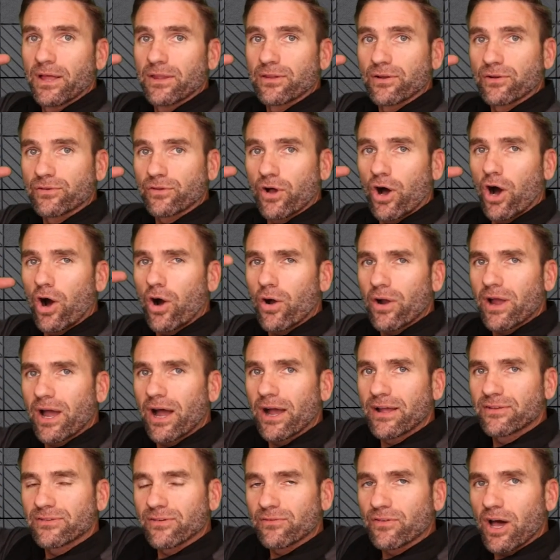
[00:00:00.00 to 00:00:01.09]
there's all
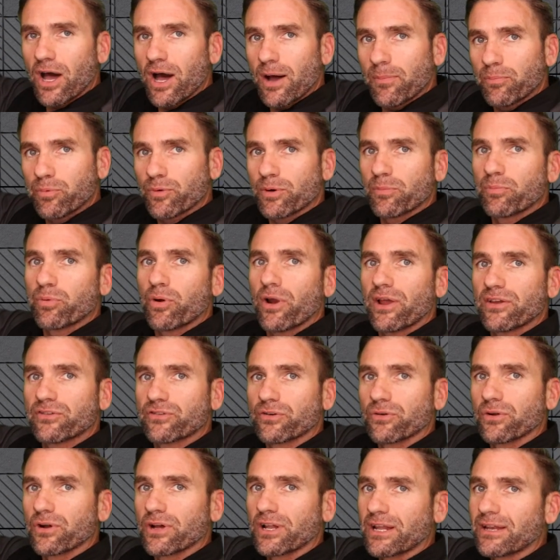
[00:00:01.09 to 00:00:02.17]
kinds of upward
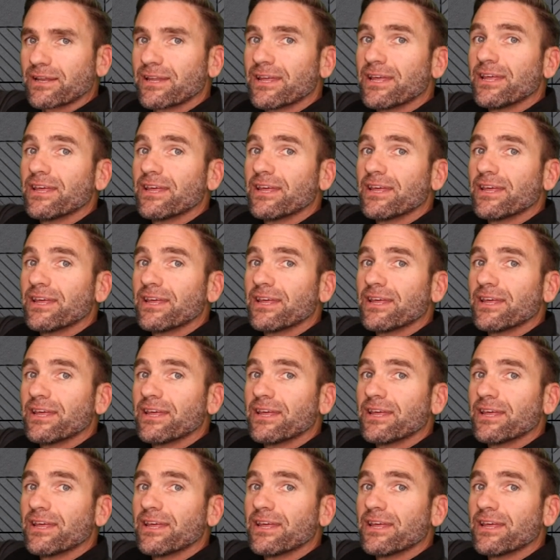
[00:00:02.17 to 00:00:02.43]
pressure on it.